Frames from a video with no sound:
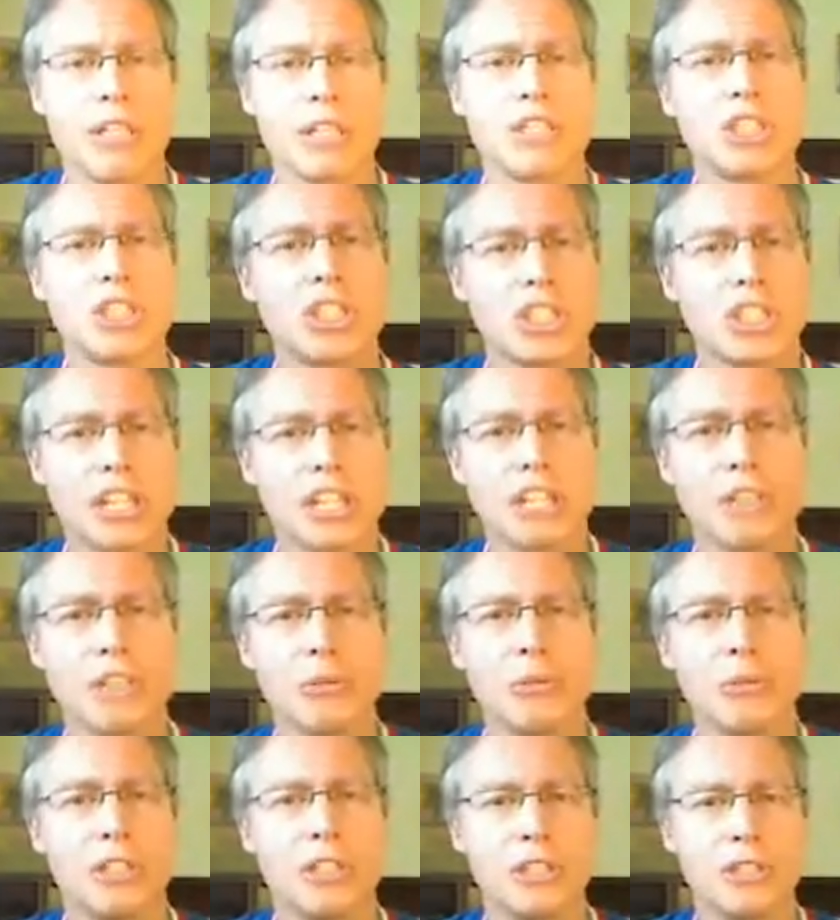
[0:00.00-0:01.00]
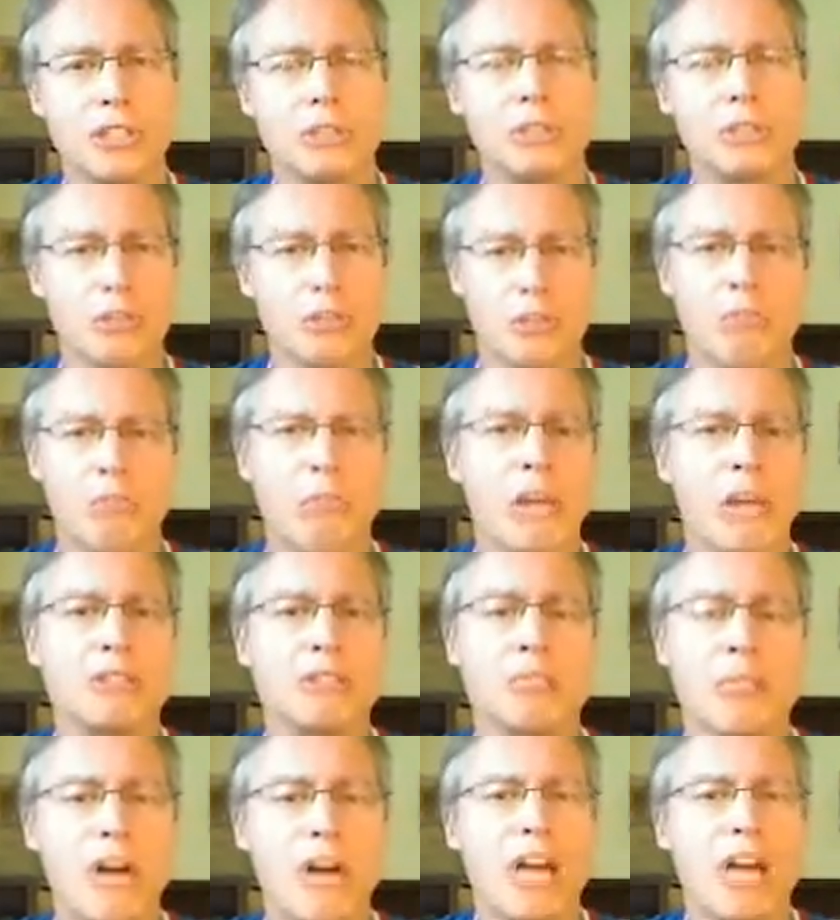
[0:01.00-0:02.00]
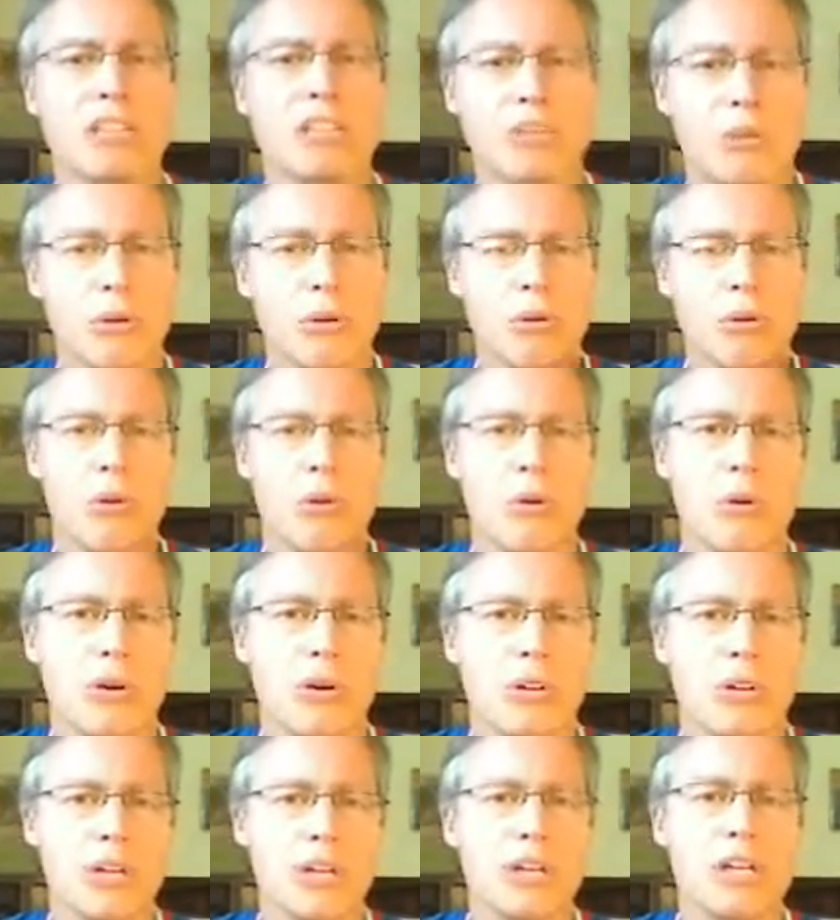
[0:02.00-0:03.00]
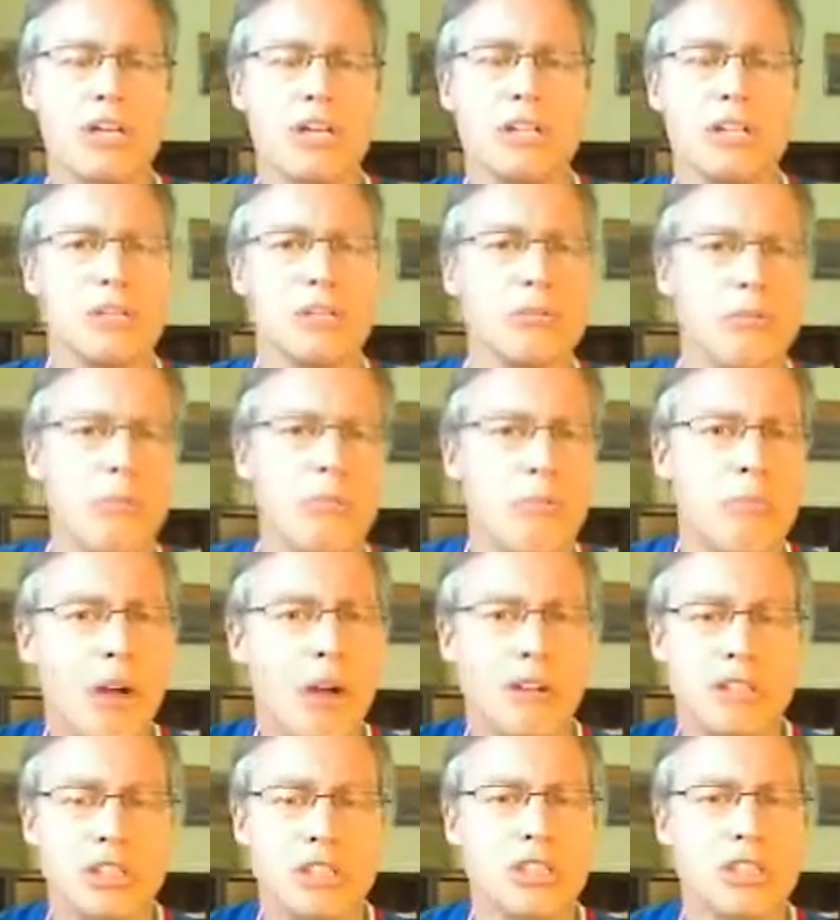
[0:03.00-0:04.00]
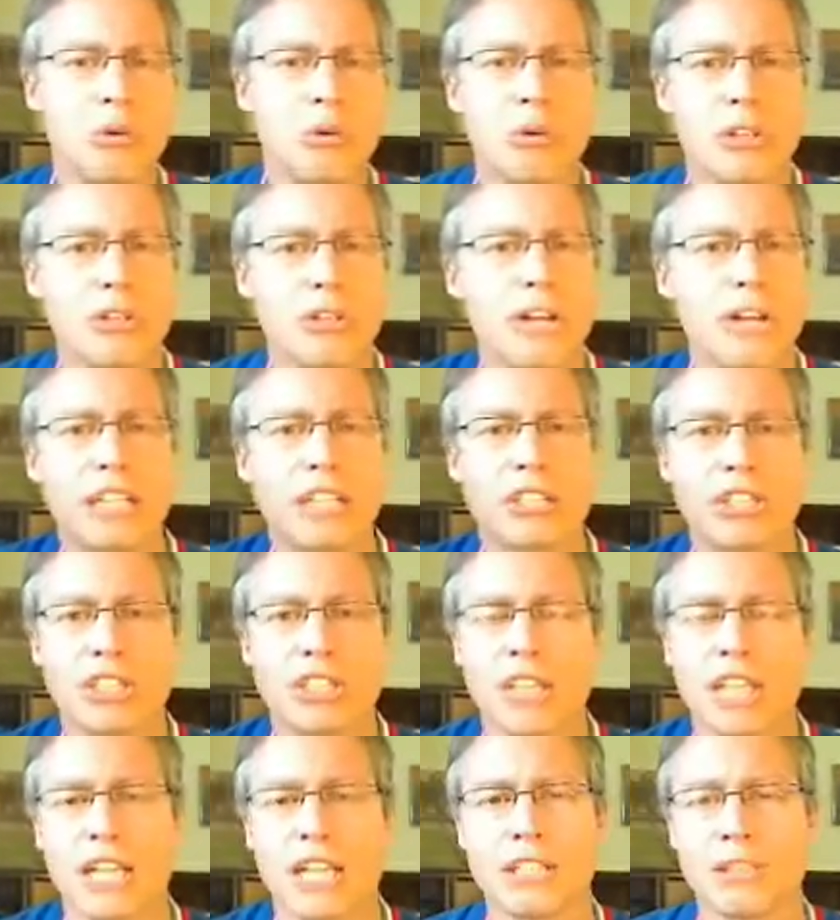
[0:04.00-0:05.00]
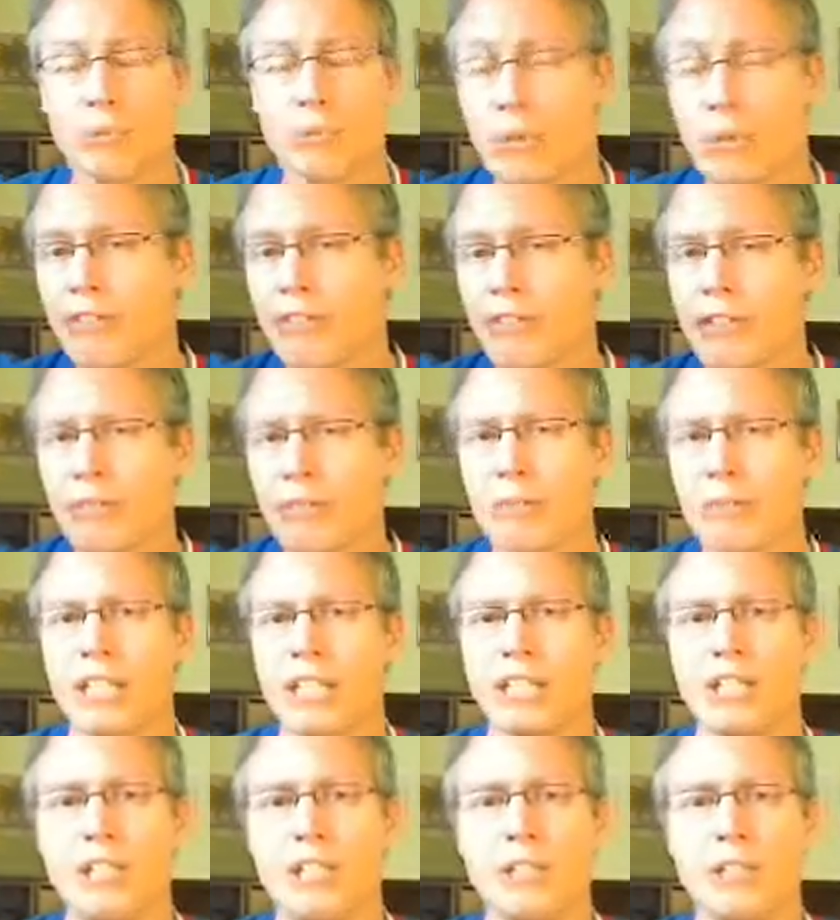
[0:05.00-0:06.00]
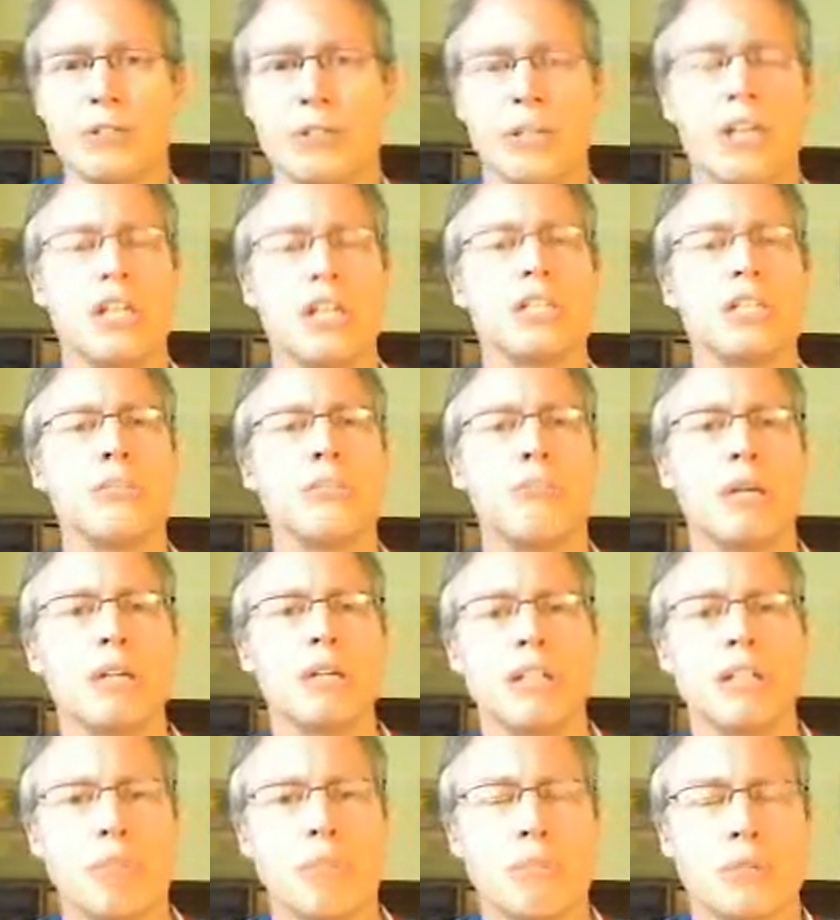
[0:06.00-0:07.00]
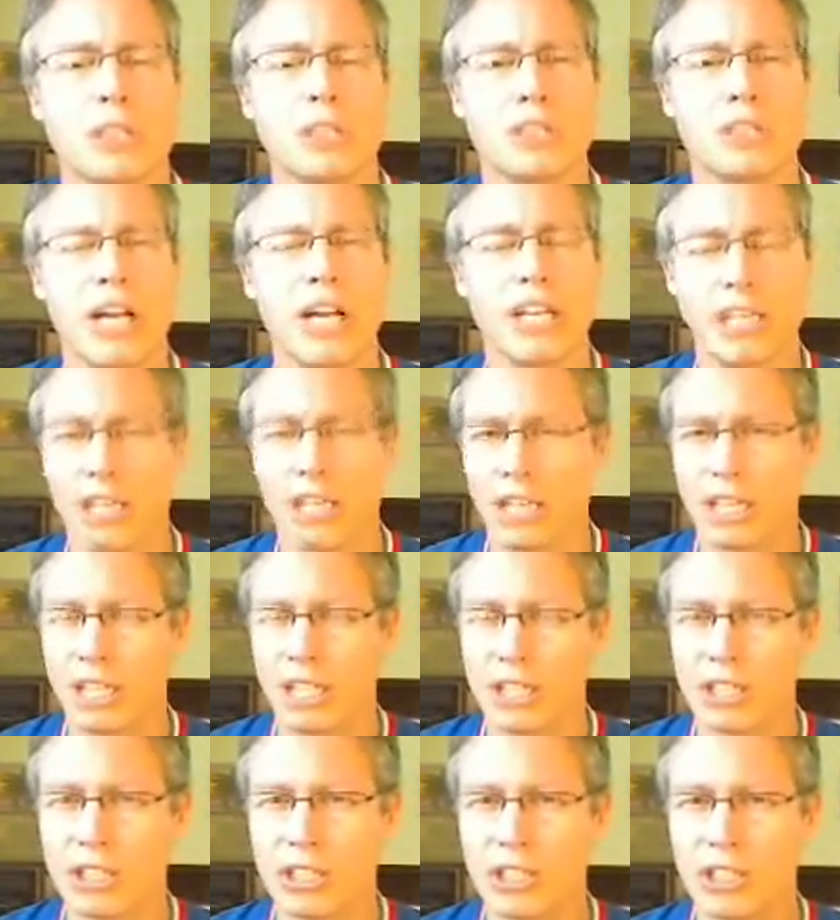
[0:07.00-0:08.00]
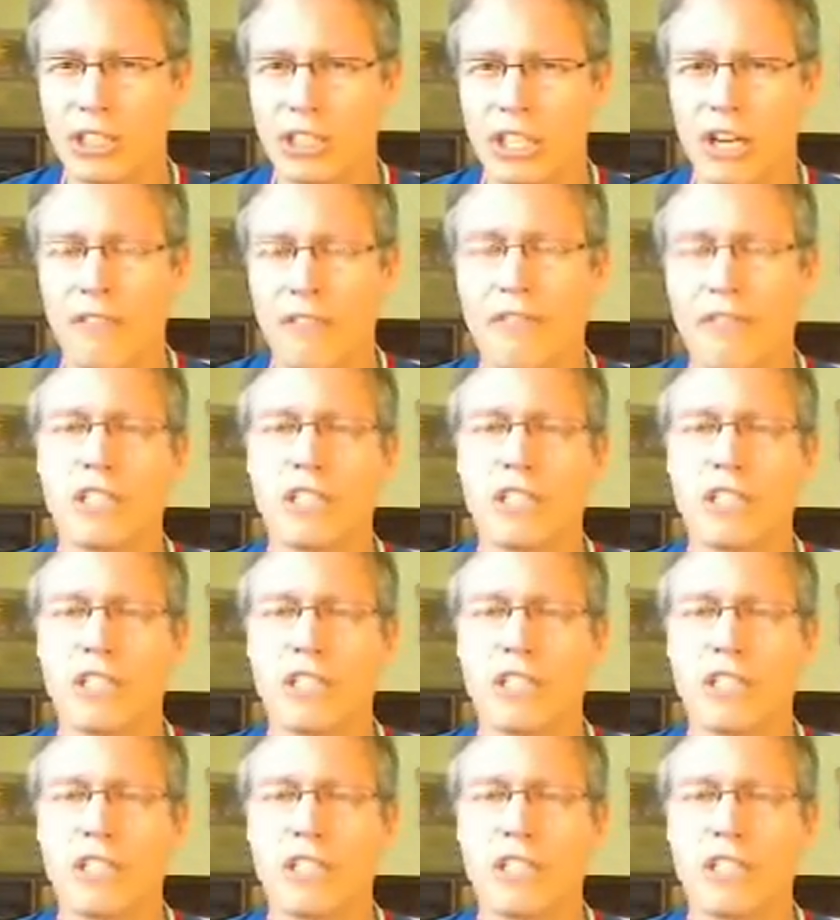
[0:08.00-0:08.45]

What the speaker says: just like you would do some bench press or your shoulder exercises, whatever you might do to build up strength and condition yourself.